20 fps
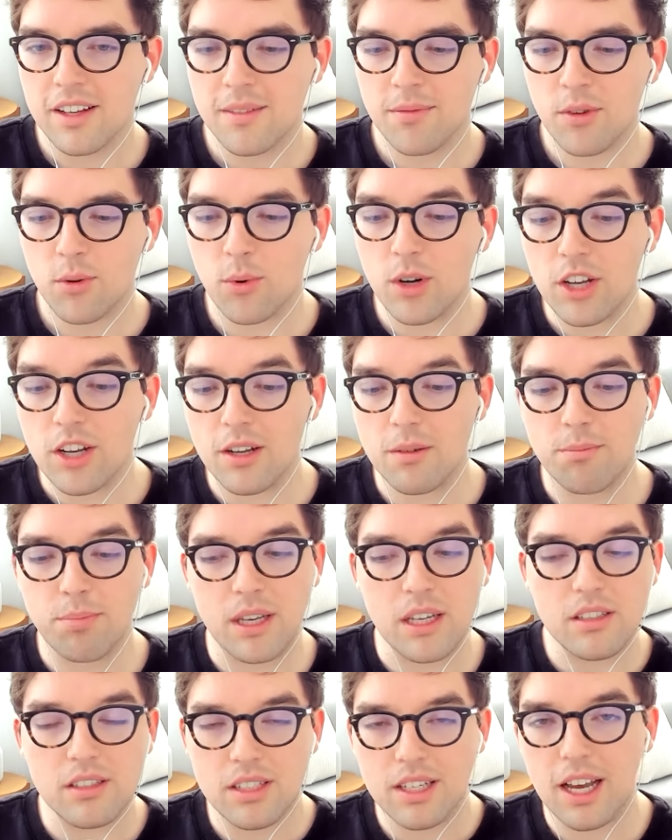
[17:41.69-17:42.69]
where you could
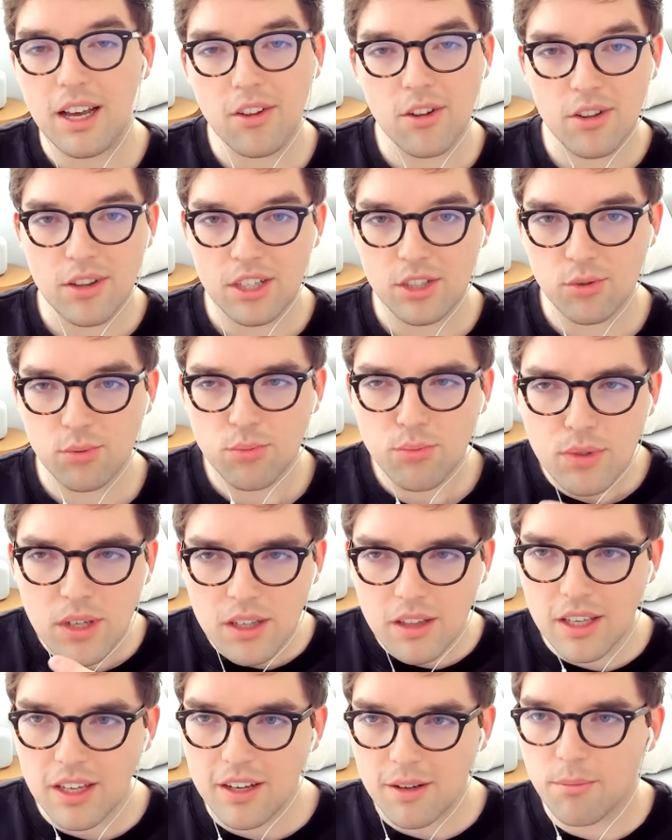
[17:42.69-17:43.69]
piece together these
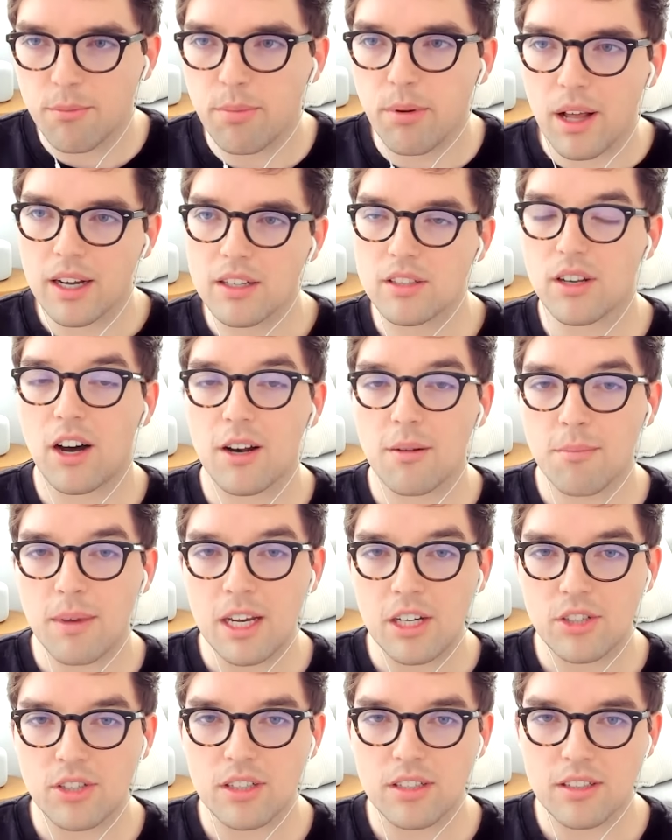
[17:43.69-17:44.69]
really complex
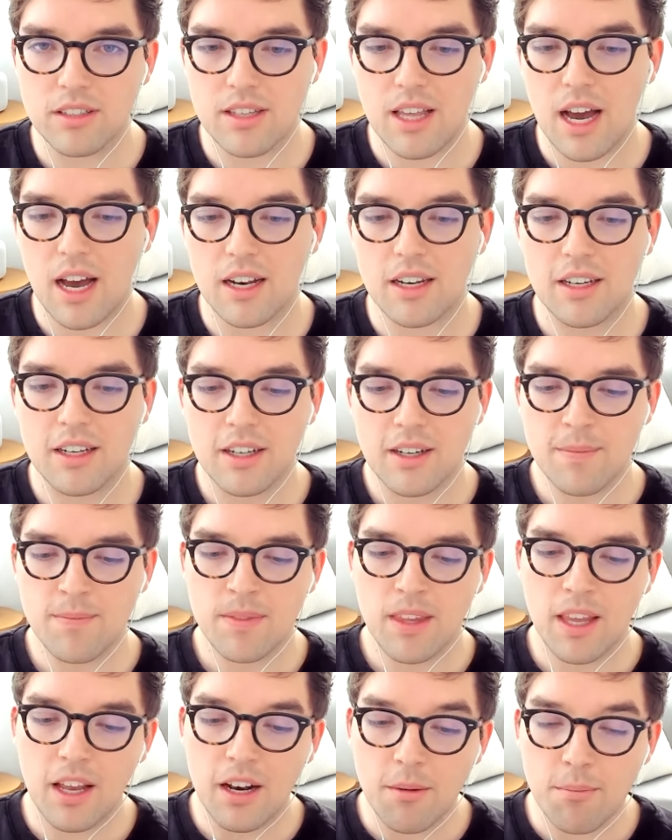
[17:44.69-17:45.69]
automations that
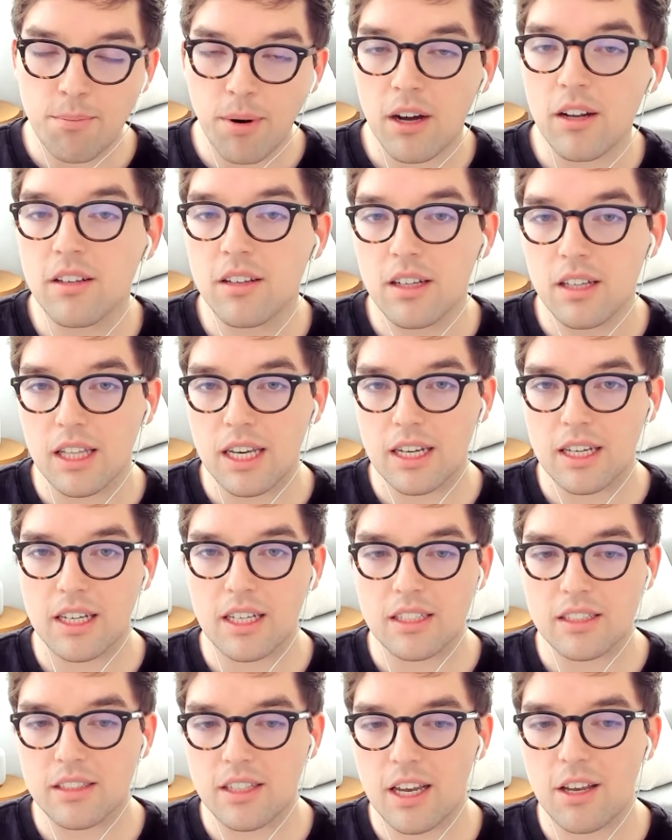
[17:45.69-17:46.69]
in a button click
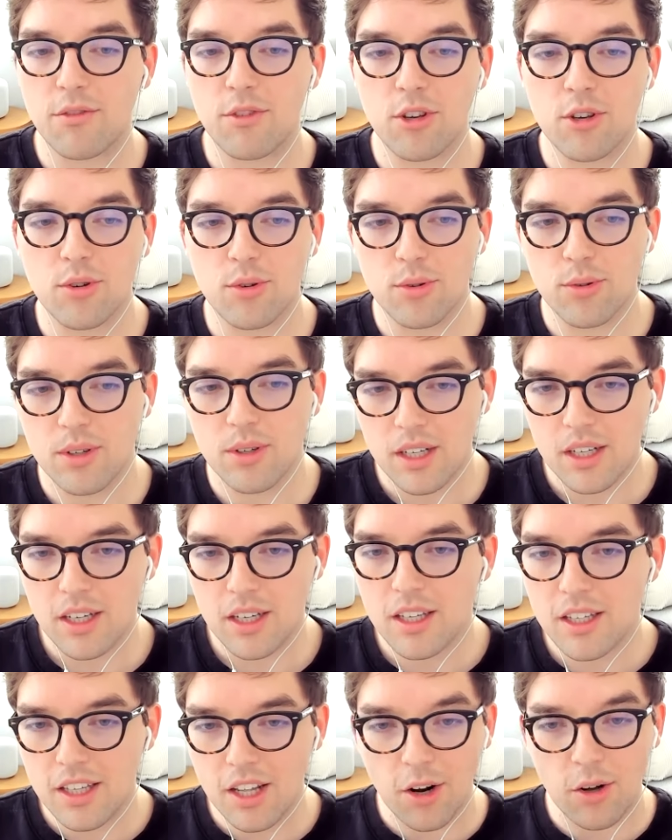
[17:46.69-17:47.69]
can save you,
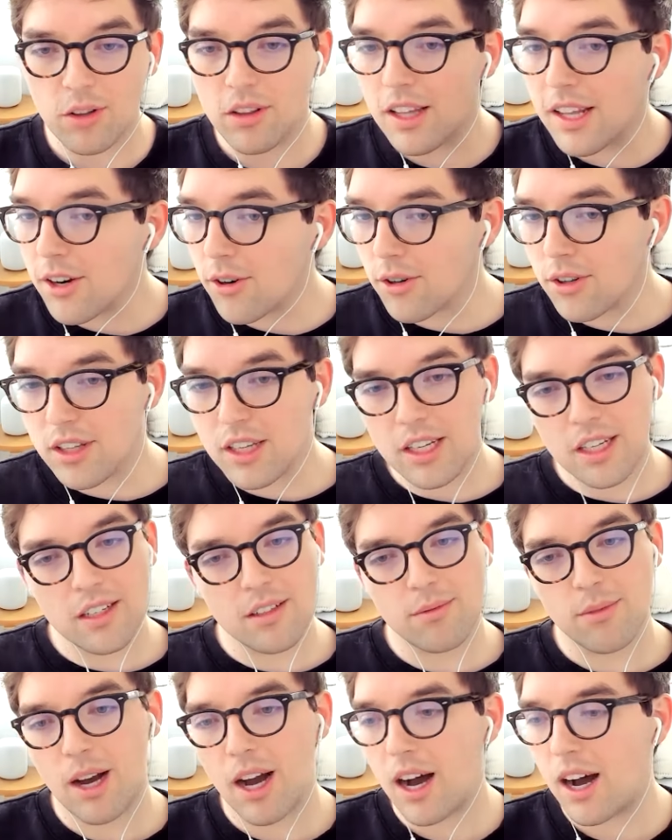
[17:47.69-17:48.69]

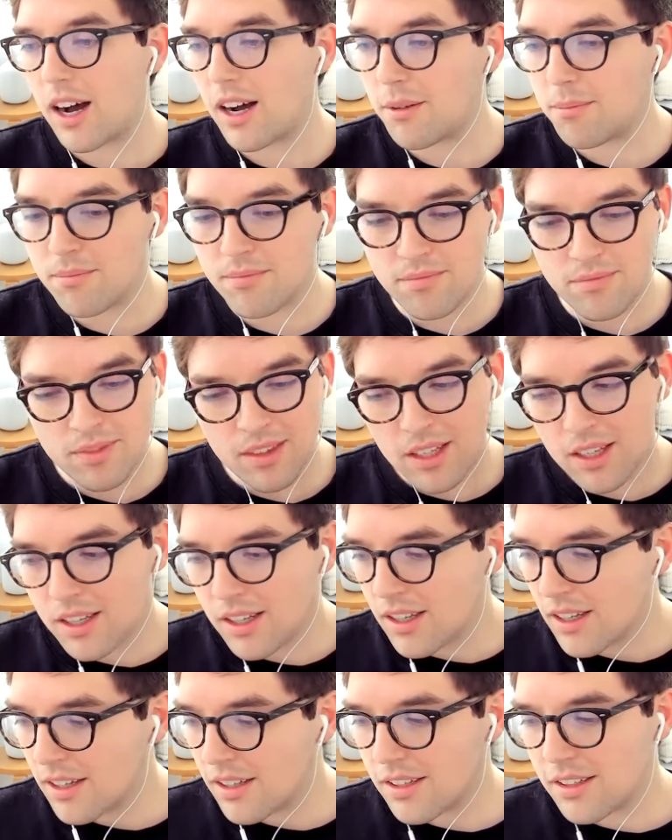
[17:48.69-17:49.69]
literally
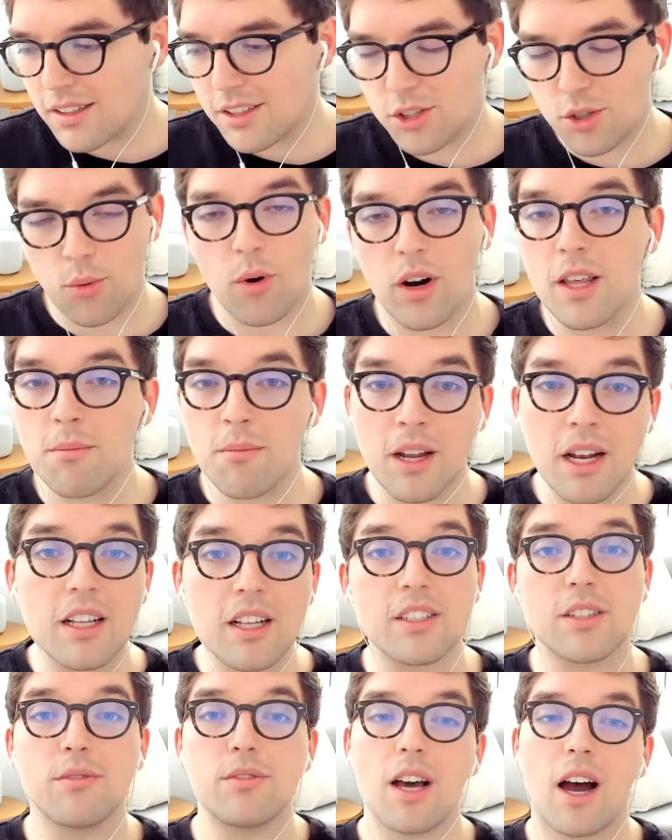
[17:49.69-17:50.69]
20
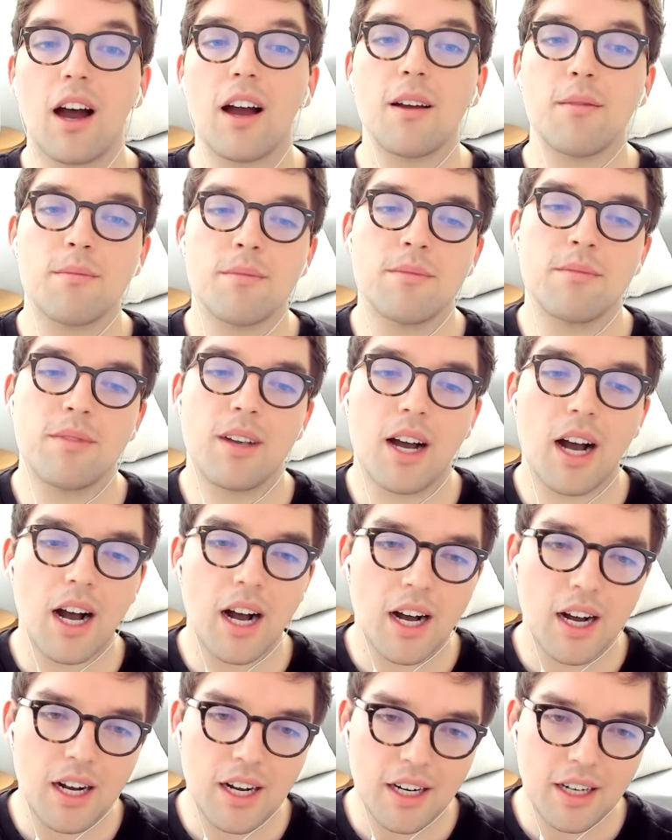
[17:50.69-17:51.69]
minutes of time.
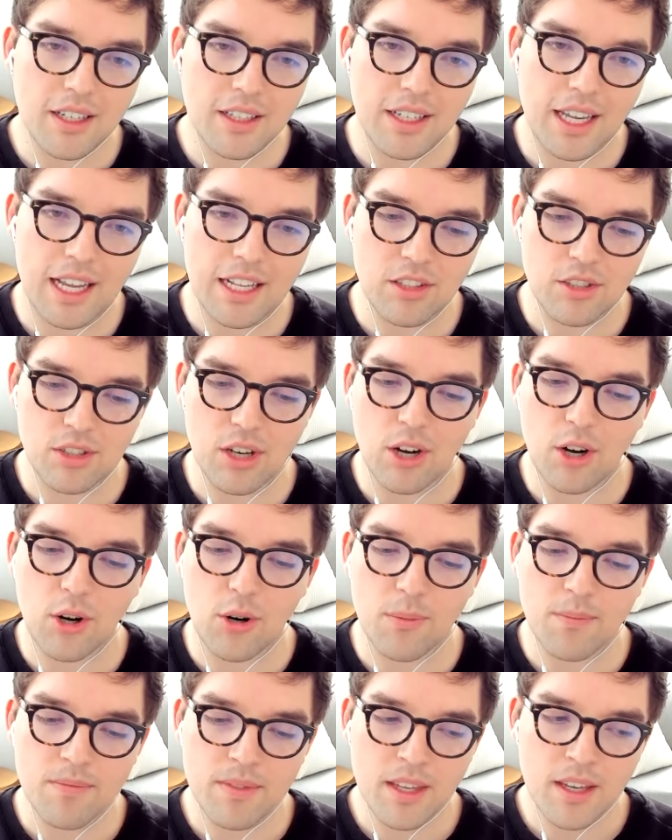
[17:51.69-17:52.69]
And
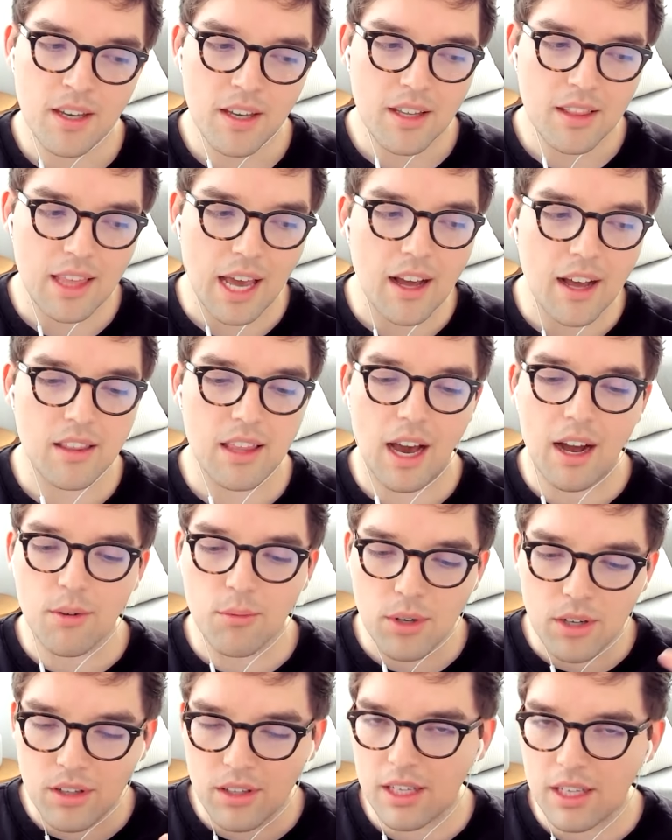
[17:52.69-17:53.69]
so that
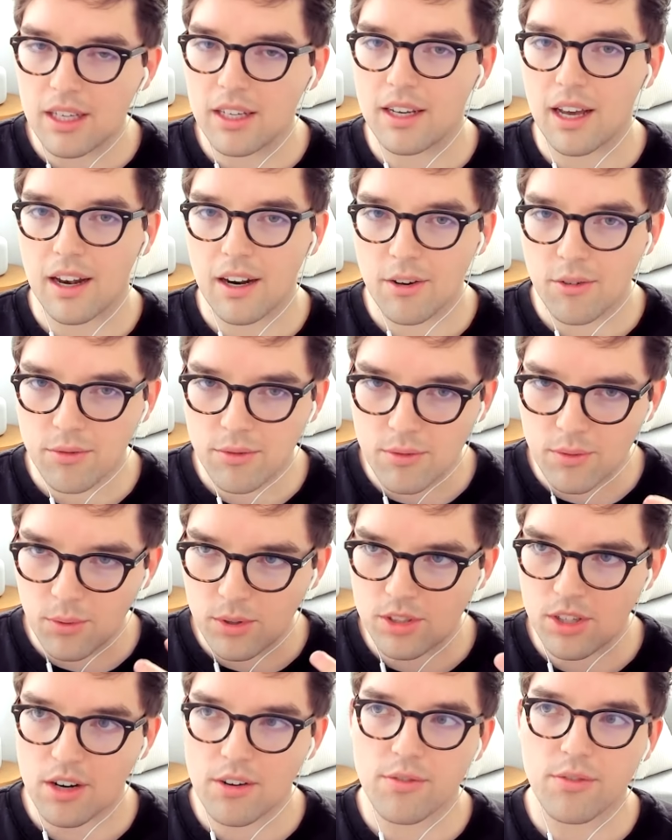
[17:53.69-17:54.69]
really kind of
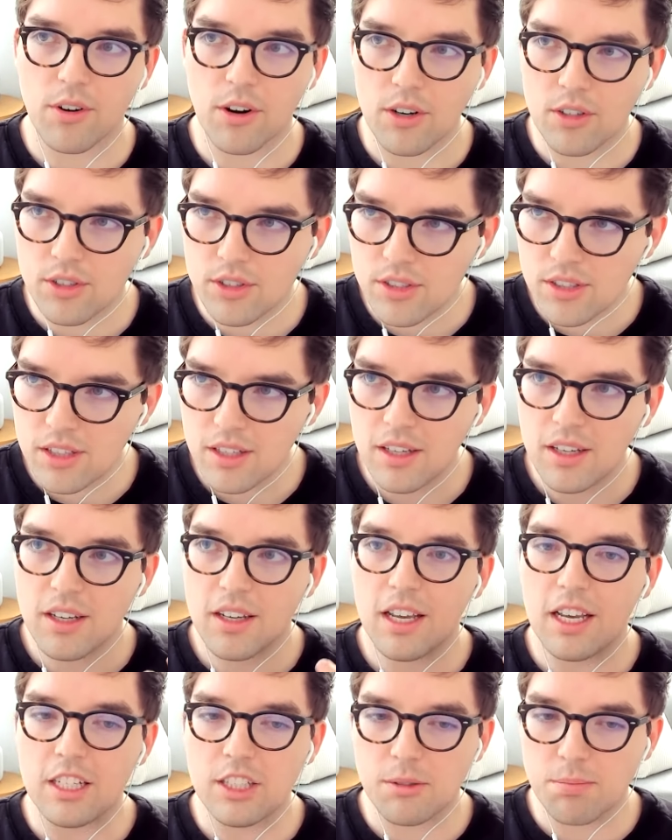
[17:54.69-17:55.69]
was our first
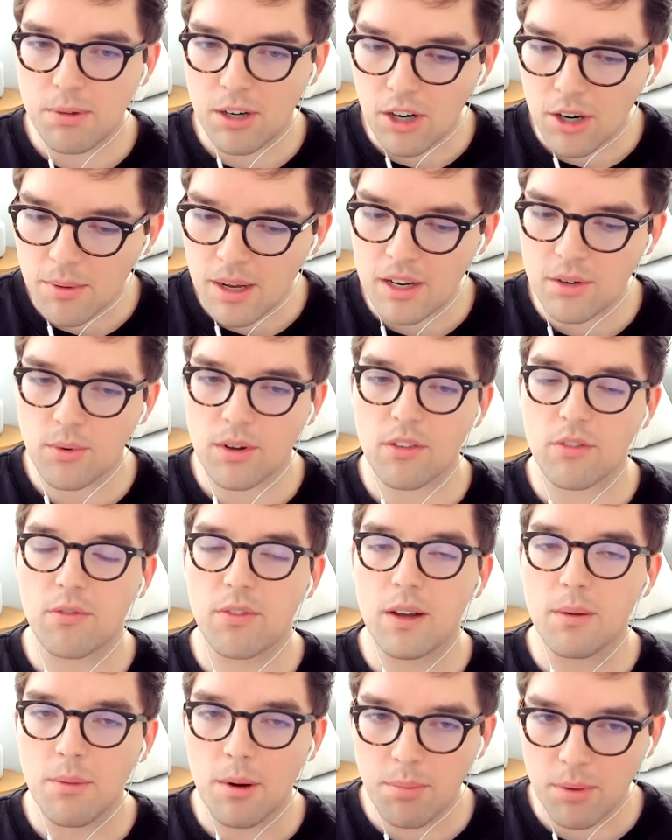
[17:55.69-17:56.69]
experiment with
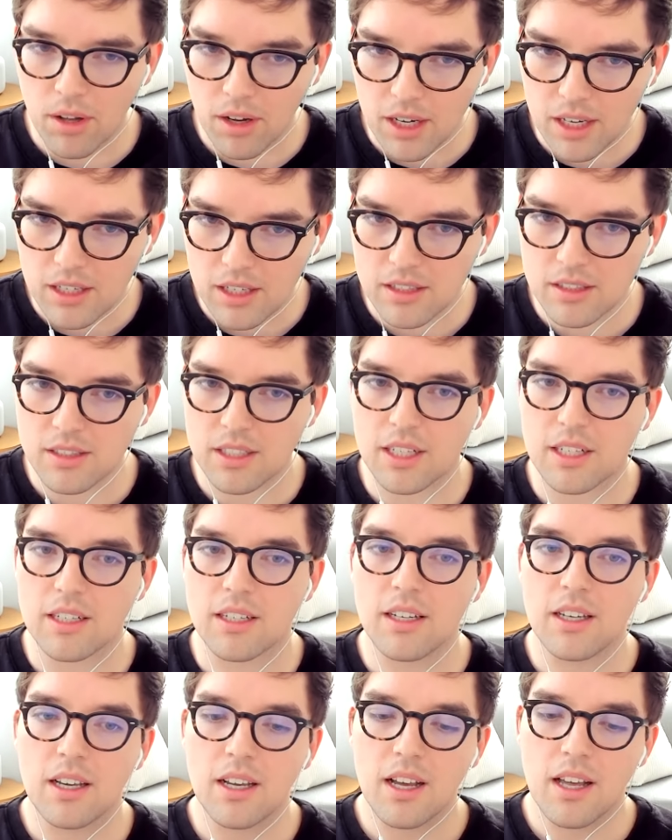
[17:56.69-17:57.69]
Figma plugins, and
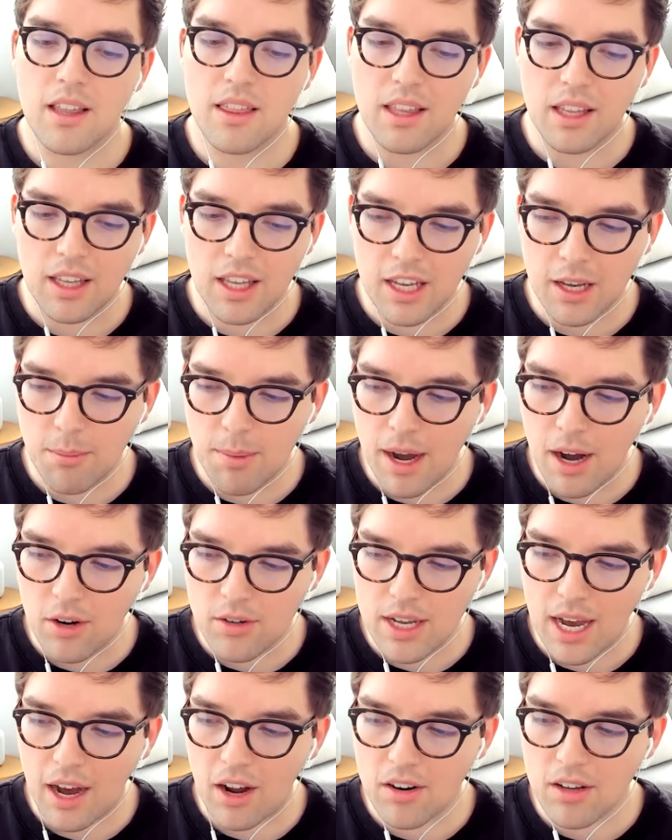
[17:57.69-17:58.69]
thinking
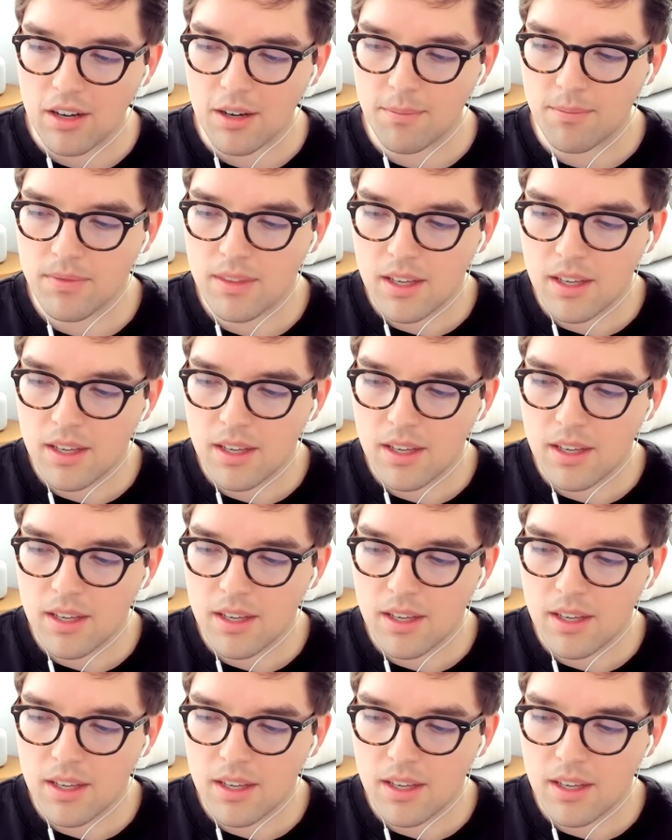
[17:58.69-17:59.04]
about how to